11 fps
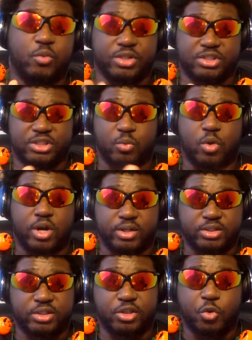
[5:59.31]
what she wants
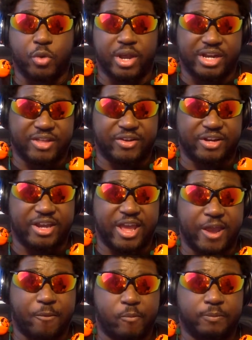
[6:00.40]
to do at the end of the
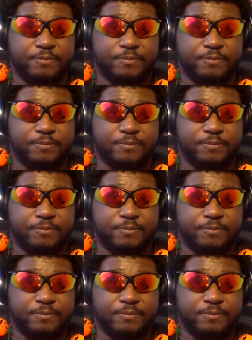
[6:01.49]
day,